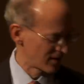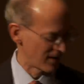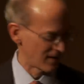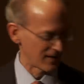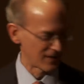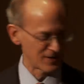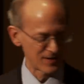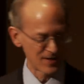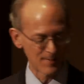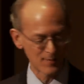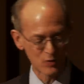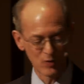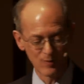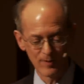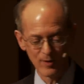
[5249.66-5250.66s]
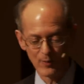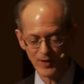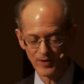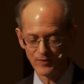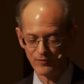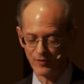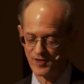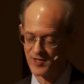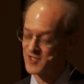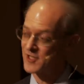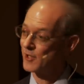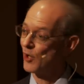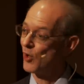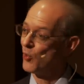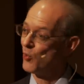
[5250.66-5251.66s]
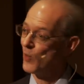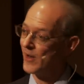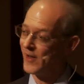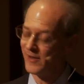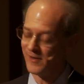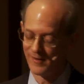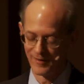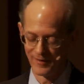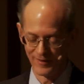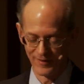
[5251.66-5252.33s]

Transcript: uh, It seems to have been written for the slow witted,